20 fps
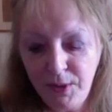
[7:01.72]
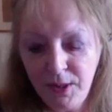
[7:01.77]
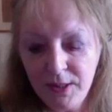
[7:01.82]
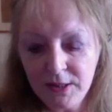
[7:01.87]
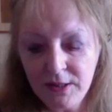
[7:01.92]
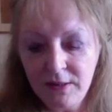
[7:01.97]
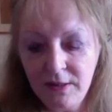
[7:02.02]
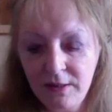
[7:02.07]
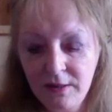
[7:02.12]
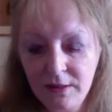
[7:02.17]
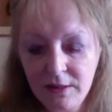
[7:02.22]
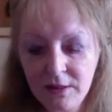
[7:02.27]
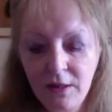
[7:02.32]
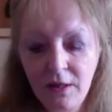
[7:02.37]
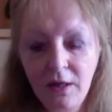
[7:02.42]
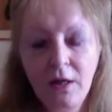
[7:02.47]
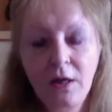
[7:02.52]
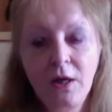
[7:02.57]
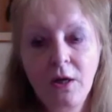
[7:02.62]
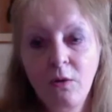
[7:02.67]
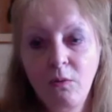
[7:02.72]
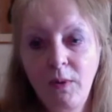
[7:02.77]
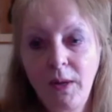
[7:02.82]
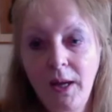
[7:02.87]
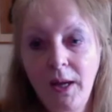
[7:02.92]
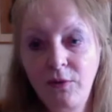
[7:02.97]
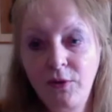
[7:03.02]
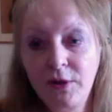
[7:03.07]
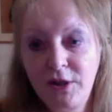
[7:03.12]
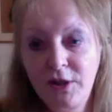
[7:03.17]
as president, we
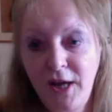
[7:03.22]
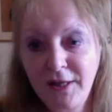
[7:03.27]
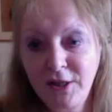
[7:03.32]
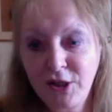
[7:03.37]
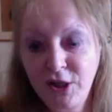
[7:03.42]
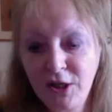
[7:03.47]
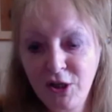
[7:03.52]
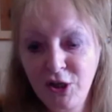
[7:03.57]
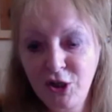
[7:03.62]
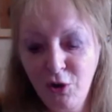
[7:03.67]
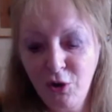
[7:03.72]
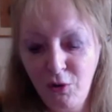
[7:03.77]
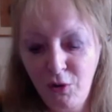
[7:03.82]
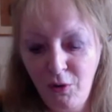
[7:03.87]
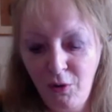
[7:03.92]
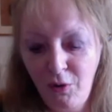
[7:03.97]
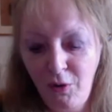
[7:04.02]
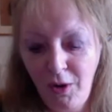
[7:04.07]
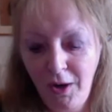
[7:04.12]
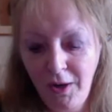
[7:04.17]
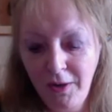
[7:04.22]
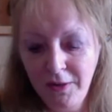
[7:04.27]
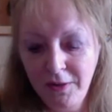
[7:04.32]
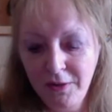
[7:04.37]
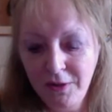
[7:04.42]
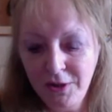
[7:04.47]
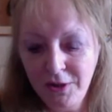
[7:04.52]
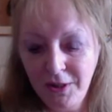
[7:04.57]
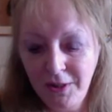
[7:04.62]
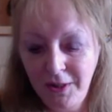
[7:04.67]
had the dashing John
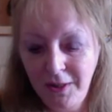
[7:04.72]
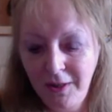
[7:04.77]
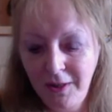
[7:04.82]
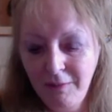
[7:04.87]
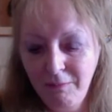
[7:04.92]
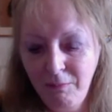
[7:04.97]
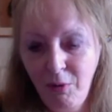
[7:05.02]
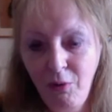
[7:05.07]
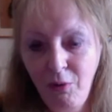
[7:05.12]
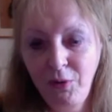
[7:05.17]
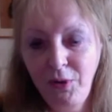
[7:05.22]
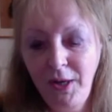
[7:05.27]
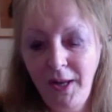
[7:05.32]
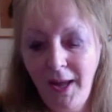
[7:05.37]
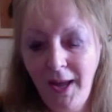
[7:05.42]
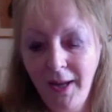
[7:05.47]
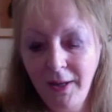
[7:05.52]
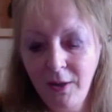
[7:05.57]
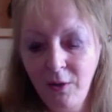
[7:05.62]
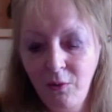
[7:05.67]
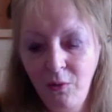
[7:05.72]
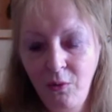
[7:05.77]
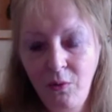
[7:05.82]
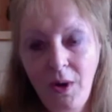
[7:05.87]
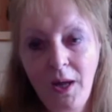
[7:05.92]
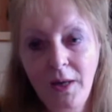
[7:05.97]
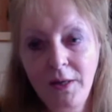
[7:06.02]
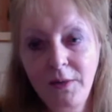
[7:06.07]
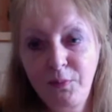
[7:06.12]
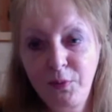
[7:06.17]
Hoyland, Paul
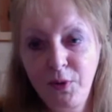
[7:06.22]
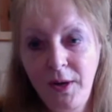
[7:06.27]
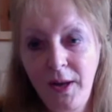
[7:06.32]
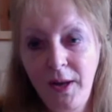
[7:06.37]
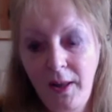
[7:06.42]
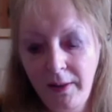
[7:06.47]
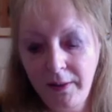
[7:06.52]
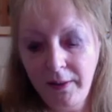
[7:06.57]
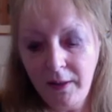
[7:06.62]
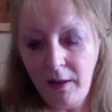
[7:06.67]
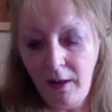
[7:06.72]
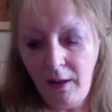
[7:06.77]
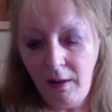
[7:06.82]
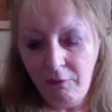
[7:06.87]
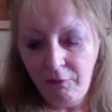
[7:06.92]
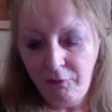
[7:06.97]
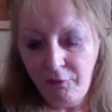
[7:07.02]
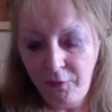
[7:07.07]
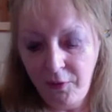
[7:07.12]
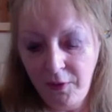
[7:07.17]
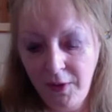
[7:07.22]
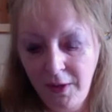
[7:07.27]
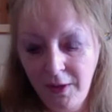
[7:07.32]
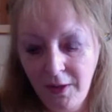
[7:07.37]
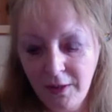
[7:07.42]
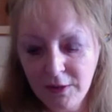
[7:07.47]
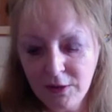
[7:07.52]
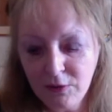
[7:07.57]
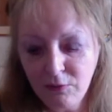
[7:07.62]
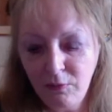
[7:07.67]
Niago and Prunella Clough,
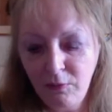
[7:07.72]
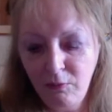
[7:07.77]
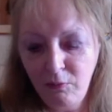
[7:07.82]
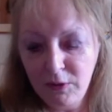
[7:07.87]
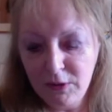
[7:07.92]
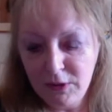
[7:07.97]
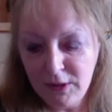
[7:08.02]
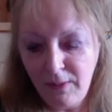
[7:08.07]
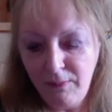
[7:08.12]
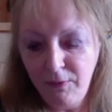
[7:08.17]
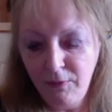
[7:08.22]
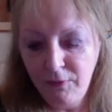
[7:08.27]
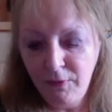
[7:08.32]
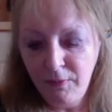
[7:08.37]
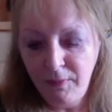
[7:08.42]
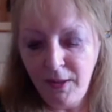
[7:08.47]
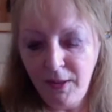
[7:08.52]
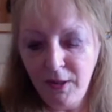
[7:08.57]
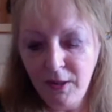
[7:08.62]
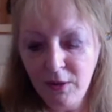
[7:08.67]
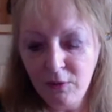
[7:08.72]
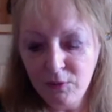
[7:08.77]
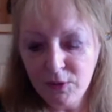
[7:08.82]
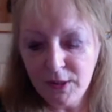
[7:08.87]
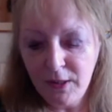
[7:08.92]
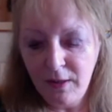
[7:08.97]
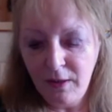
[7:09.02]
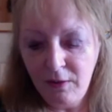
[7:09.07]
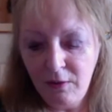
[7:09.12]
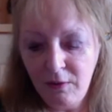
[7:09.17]
as some of them. I think there
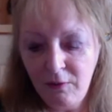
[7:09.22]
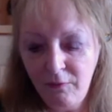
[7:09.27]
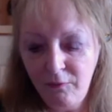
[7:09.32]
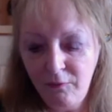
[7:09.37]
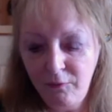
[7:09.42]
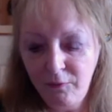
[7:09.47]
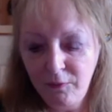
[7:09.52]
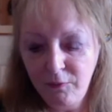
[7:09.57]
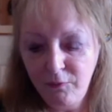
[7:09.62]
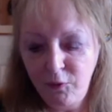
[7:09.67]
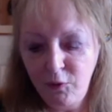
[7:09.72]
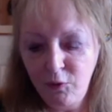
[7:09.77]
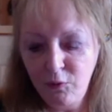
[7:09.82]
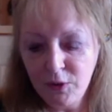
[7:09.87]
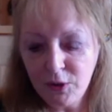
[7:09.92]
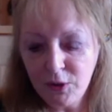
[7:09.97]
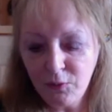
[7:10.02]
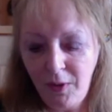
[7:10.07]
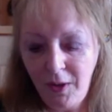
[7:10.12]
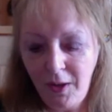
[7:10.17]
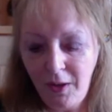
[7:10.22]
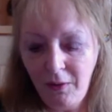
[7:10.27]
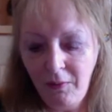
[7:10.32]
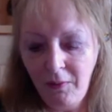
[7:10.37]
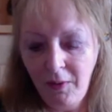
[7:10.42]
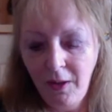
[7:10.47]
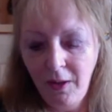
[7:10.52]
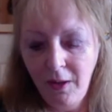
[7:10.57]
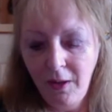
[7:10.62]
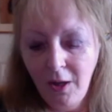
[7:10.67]
was another few as
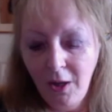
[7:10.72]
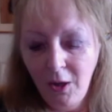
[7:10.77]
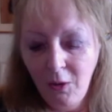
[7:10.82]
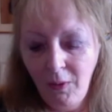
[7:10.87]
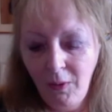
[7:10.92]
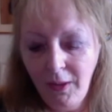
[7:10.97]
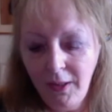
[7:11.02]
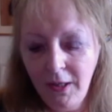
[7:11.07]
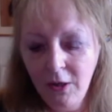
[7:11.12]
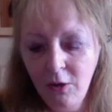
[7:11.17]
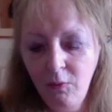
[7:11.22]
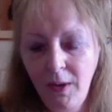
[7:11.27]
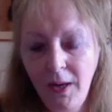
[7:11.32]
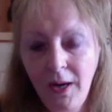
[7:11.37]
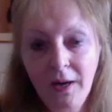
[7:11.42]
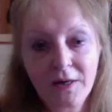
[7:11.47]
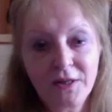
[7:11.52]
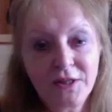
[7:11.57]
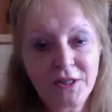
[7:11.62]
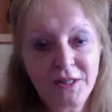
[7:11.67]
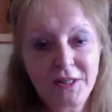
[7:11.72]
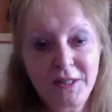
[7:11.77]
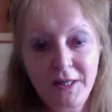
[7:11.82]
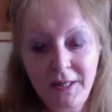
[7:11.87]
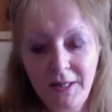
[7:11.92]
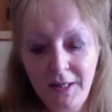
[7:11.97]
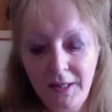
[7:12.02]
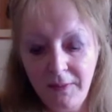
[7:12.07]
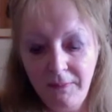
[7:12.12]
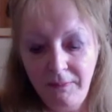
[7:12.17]
well. Well, here we are
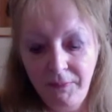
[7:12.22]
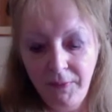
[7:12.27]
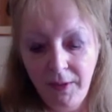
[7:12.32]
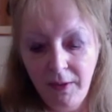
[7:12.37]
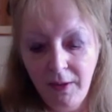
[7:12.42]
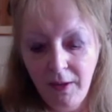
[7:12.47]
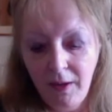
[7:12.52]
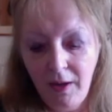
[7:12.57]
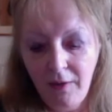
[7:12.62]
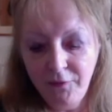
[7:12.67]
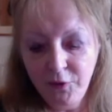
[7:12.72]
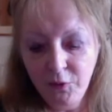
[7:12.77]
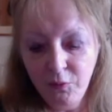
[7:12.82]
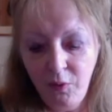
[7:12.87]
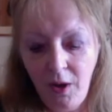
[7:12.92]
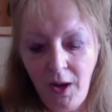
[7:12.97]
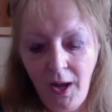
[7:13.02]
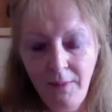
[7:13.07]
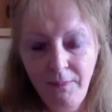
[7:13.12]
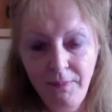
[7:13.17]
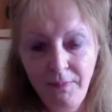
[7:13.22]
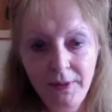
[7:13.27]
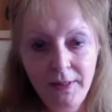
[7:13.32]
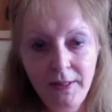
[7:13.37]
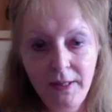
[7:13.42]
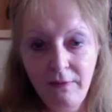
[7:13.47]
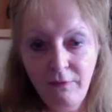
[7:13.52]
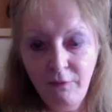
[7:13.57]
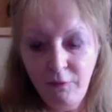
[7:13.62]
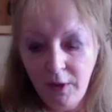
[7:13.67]
today, after what I
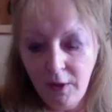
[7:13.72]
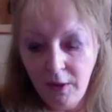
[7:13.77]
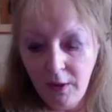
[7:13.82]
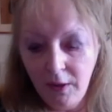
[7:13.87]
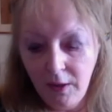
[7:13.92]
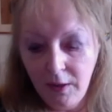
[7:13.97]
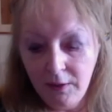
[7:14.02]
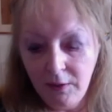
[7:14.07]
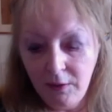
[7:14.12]
believe